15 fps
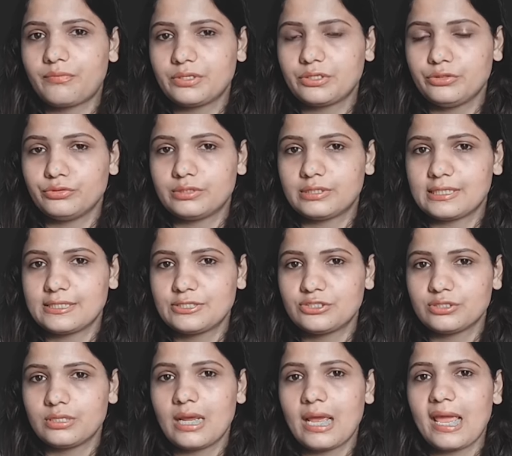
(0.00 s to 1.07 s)

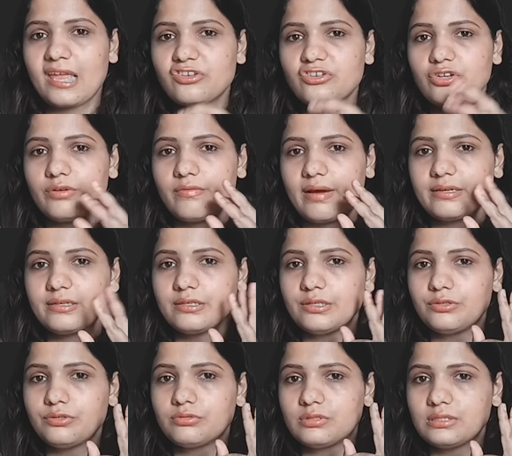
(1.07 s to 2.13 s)
nutrition is divided
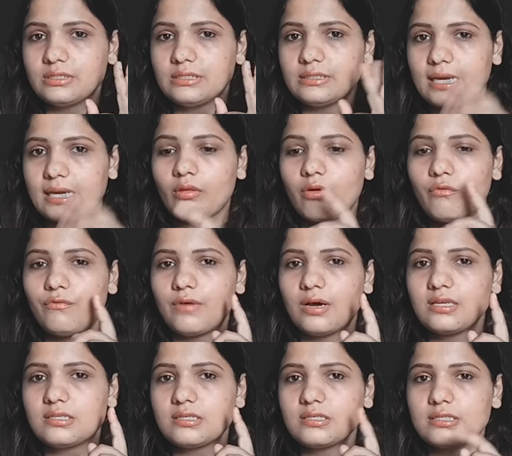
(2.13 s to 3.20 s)
into three types.
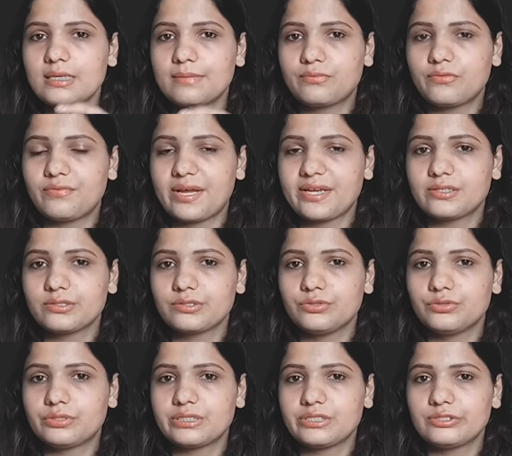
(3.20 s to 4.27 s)
First is saprophytic
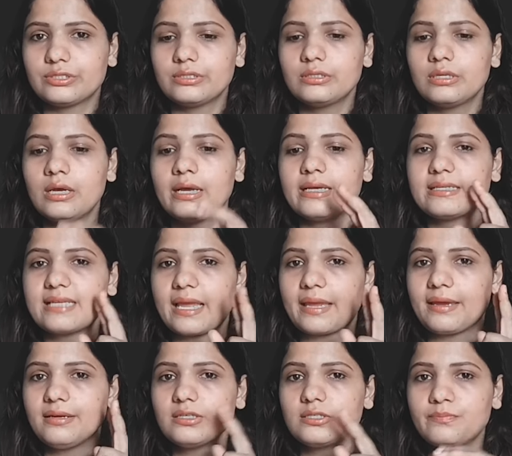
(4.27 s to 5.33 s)
nutrition,
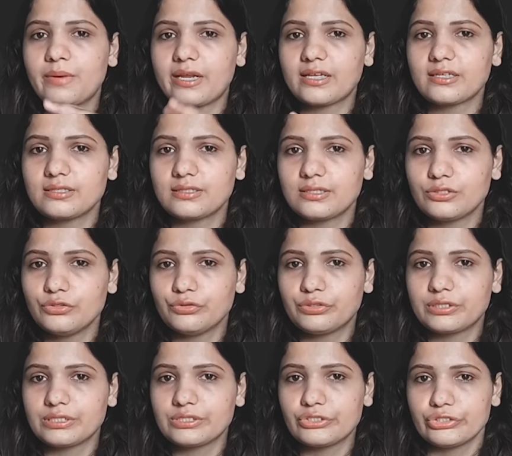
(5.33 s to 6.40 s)
second is parasitic
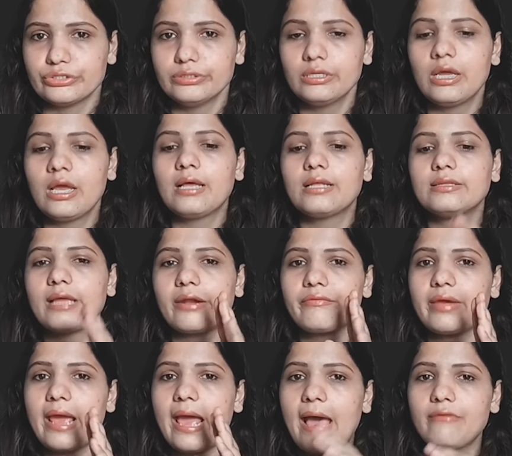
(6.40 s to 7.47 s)
nutrition, then we
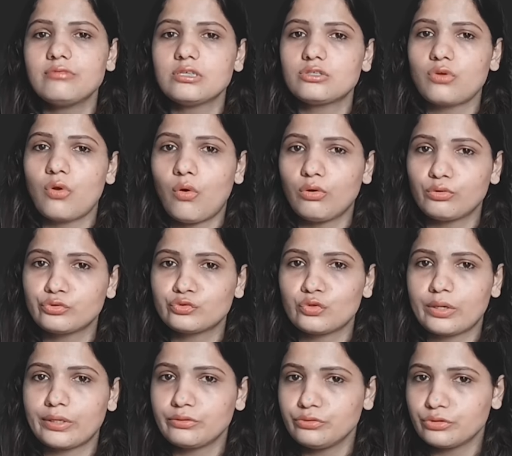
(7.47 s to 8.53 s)
have this
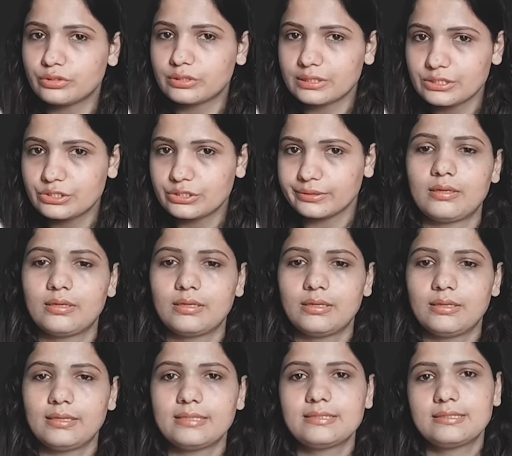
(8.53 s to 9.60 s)
hologic nutrition.
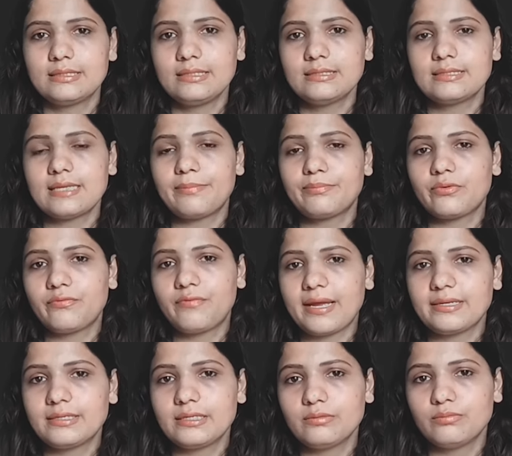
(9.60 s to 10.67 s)
Let's see
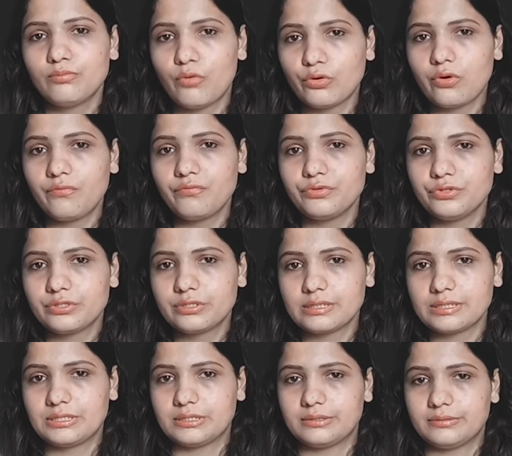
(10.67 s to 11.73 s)
saprophytic mode of
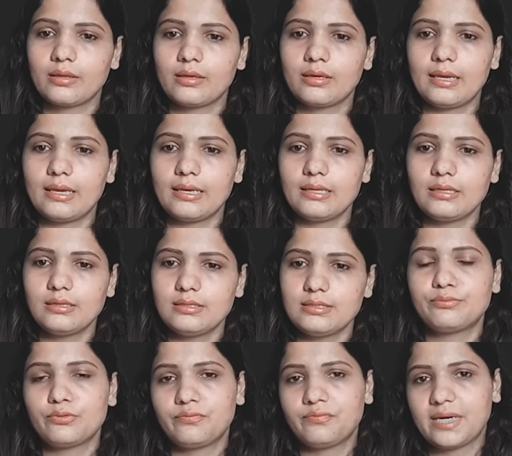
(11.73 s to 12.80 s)
nutrition. In
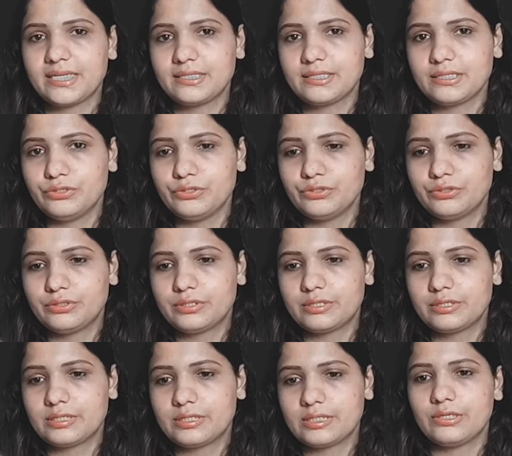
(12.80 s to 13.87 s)
saprophytic
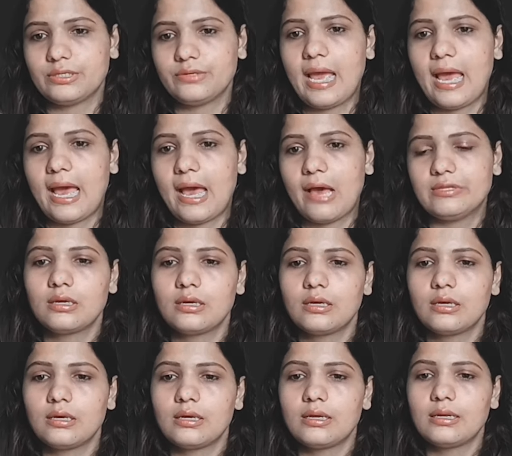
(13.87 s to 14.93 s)
nutrition, we have this
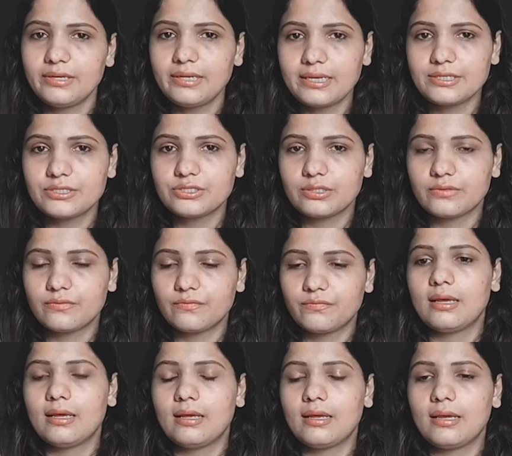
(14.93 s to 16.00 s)
definition
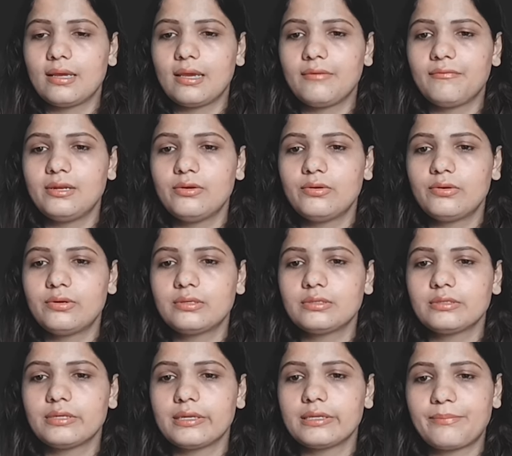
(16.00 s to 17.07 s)
first. If we look
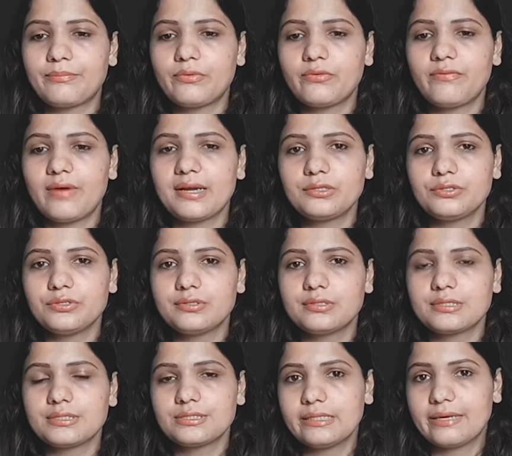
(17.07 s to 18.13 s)
saprophytic
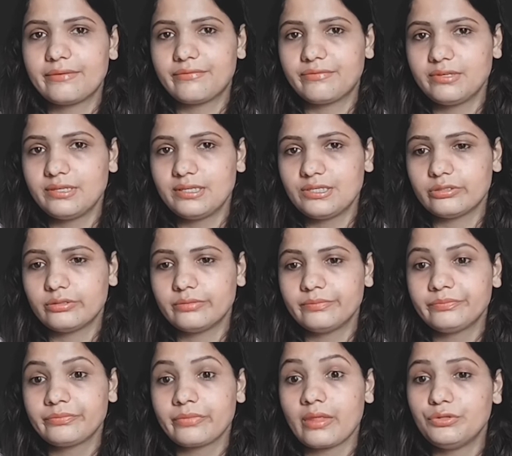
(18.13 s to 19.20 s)
nutrition definition,
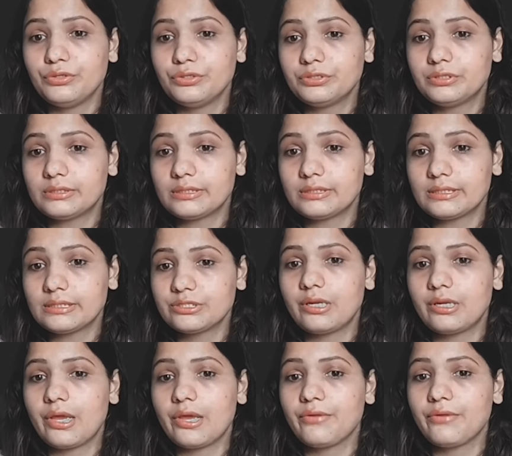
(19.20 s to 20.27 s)
nutrition
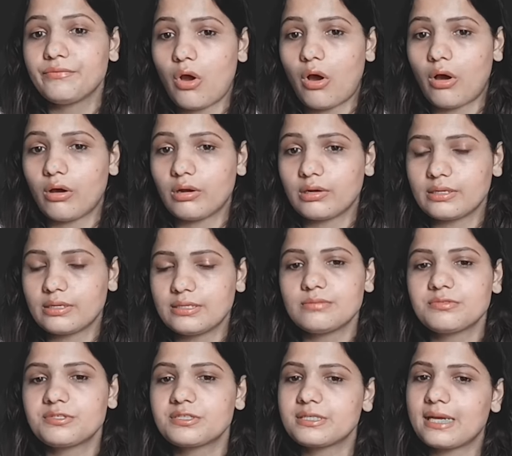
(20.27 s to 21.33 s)
in which organisms
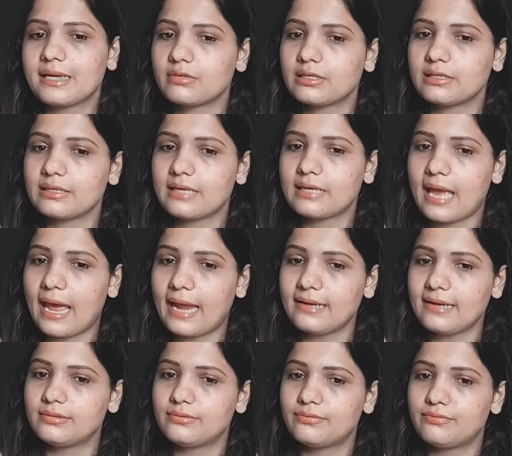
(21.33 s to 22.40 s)
get their
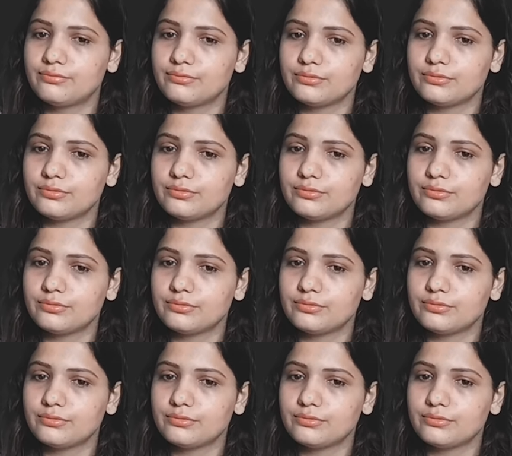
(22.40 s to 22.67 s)
food